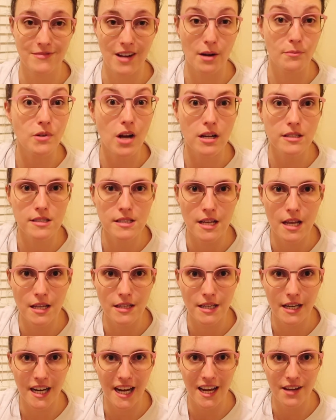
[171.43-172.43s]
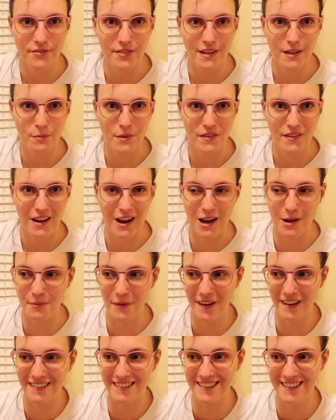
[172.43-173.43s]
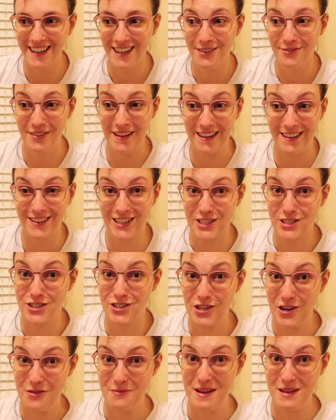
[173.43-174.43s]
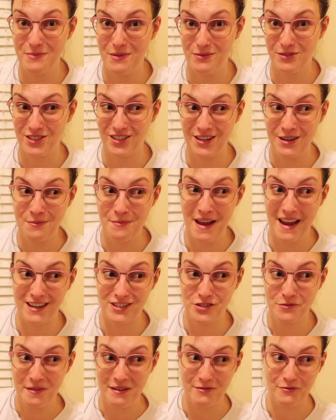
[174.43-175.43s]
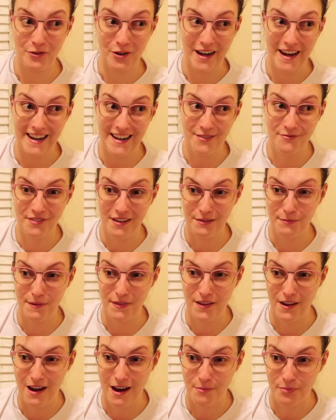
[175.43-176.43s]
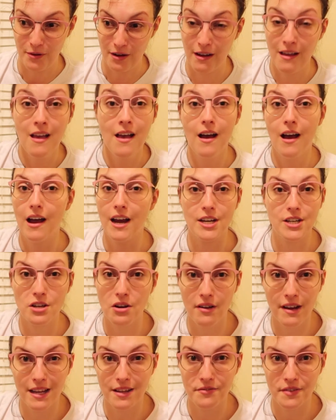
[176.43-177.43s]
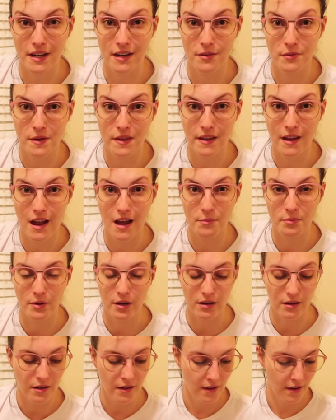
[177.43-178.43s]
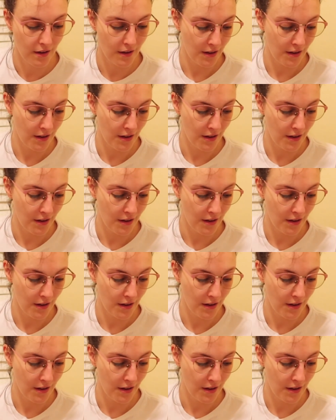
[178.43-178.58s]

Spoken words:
I'm not saying that I hate Phantom of the Opera. I feel like so many people are gonna bash me for hating Phantom of the Opera. I don't hate Phantom of the Opera.